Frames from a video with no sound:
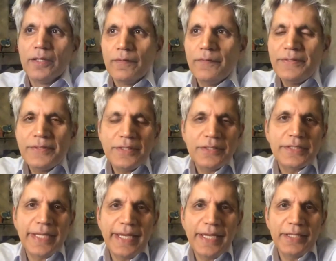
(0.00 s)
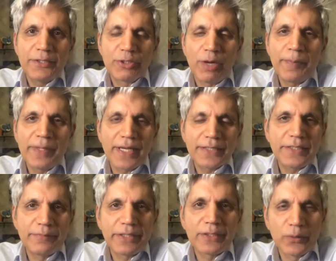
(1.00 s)
This is a topic
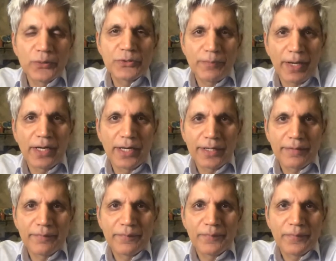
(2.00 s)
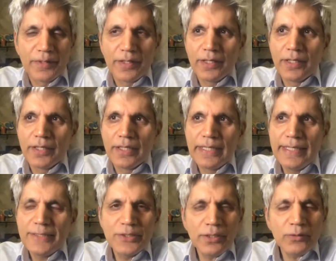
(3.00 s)
actually very close to my heart.
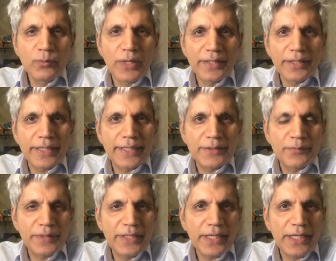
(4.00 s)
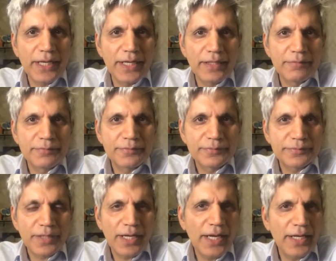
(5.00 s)
It's not one that we have
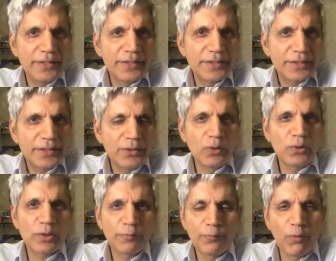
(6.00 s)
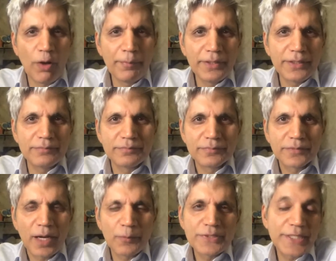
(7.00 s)
had a whole lot of formal,
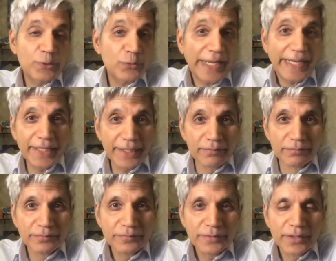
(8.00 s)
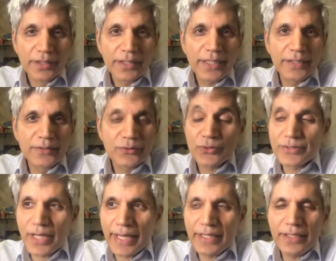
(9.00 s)
I would say, training in
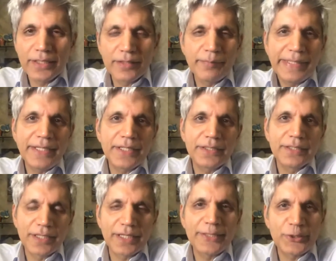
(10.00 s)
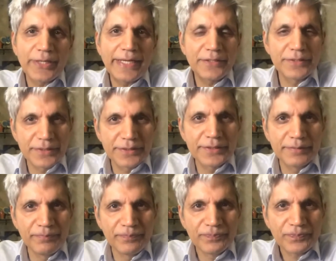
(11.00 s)
society, in media, in our education
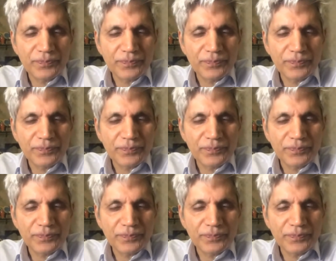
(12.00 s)
system.